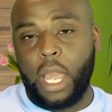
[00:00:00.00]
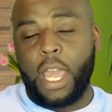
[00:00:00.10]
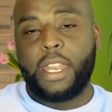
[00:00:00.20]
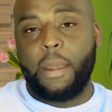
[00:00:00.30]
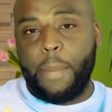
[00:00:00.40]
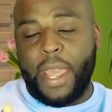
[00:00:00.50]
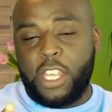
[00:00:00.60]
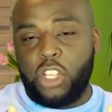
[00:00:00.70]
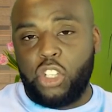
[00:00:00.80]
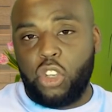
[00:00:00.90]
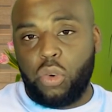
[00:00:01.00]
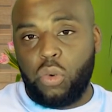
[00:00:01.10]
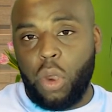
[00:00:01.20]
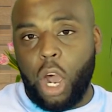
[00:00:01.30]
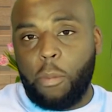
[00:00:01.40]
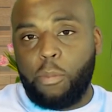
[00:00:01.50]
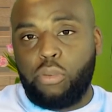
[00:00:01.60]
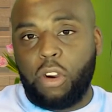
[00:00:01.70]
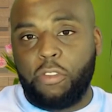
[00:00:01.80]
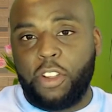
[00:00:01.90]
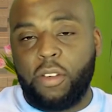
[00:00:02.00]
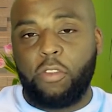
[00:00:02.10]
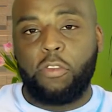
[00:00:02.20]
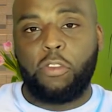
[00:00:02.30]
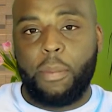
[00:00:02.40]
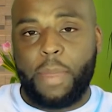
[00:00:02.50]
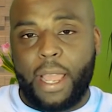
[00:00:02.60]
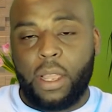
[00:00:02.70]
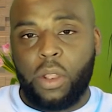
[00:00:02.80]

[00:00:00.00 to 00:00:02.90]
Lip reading: then pay you a profit from that,